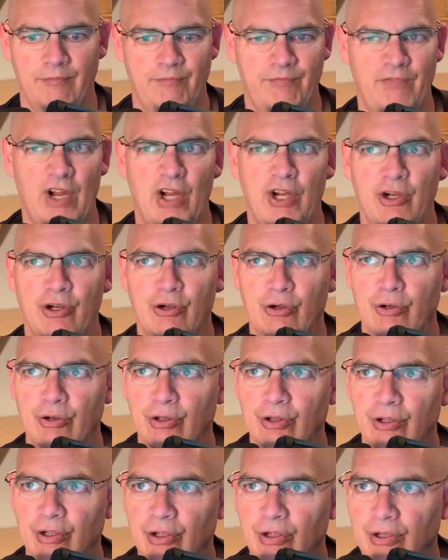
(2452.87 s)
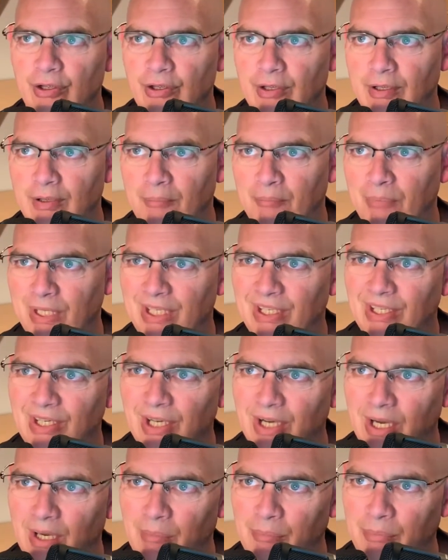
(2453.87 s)
fired, beat
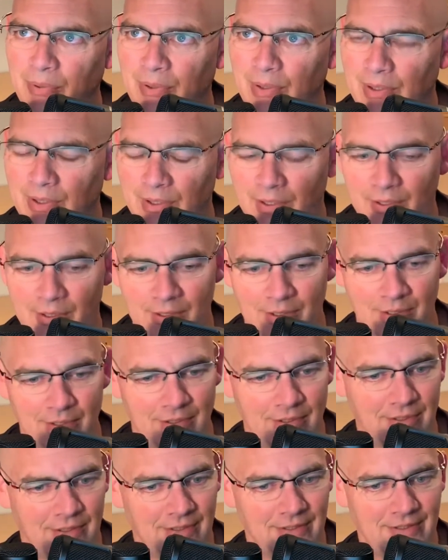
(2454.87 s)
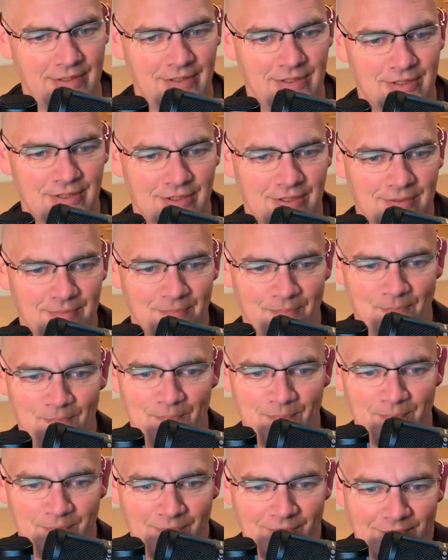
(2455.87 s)
up. It's just,
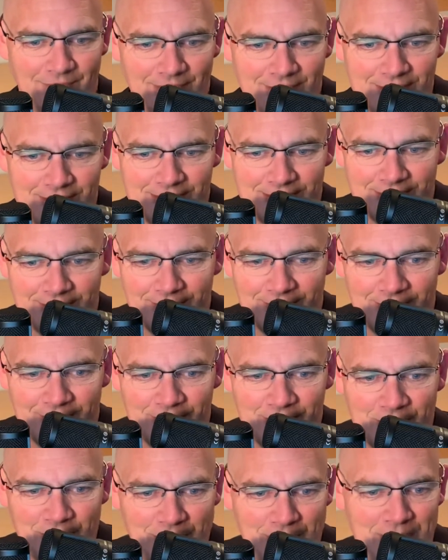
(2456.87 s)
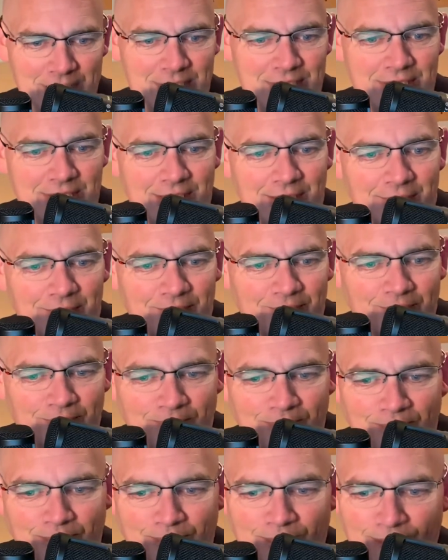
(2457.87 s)
it's crazy.
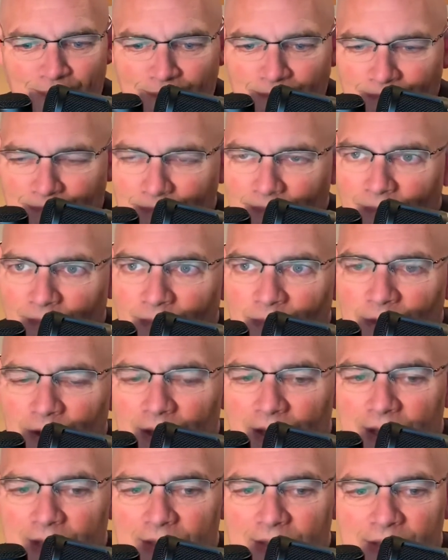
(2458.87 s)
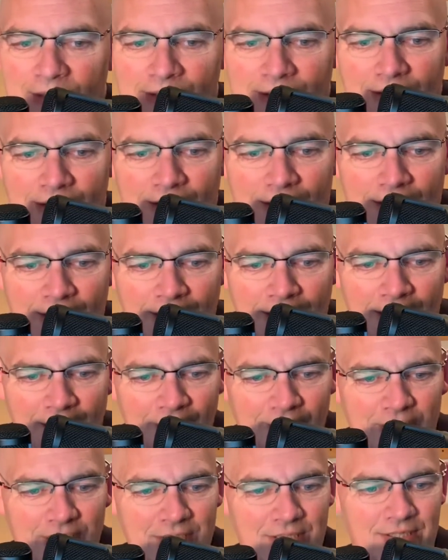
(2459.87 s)
And the
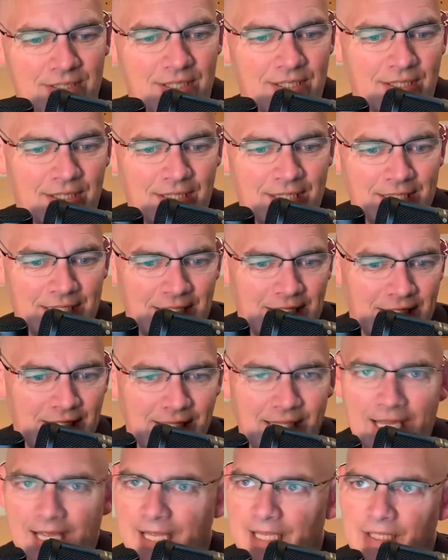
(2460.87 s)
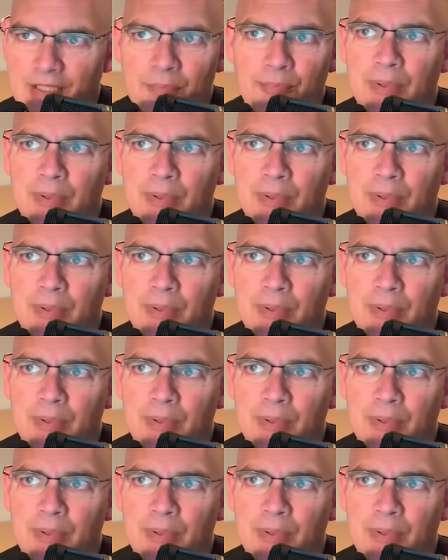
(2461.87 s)
lefties, they hate the